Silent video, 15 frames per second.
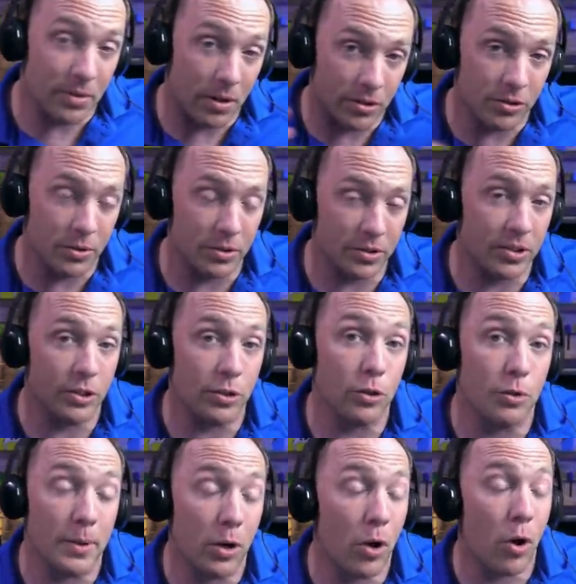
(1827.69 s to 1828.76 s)
our students to do
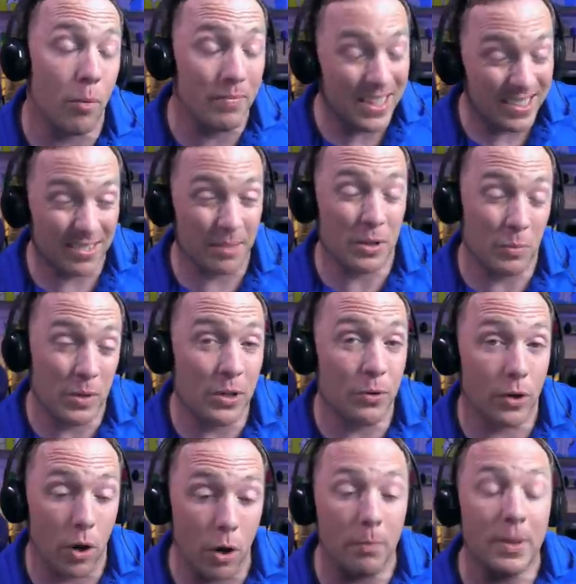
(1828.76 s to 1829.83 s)
them at home, something we do
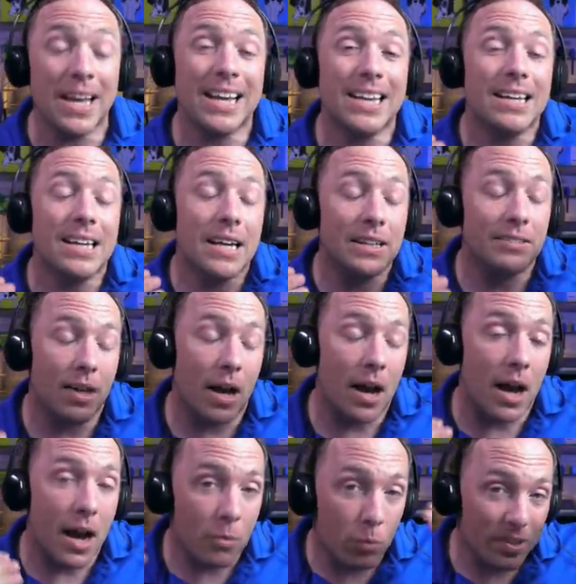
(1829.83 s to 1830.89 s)
at home, is
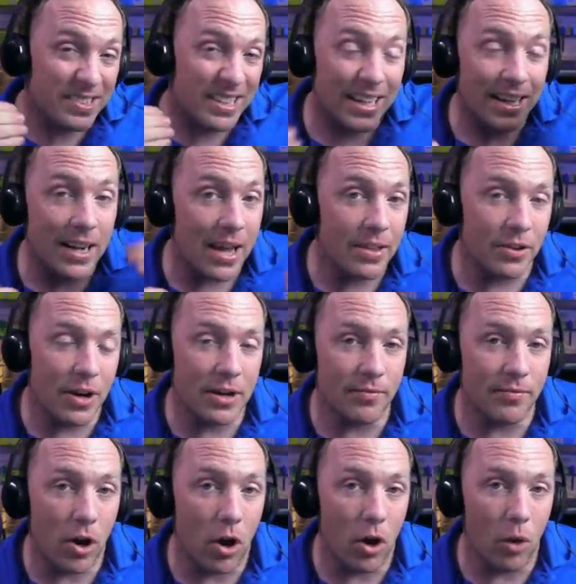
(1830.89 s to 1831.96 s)
we'll sit at either end of
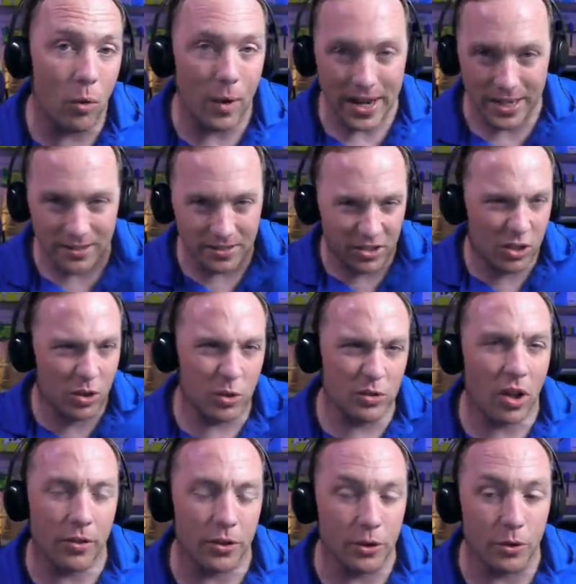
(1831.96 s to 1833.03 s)
a hallway and close
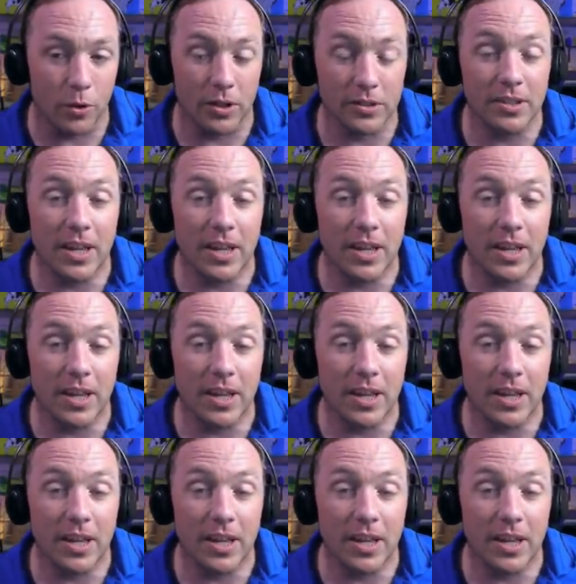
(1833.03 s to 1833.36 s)
all the doors,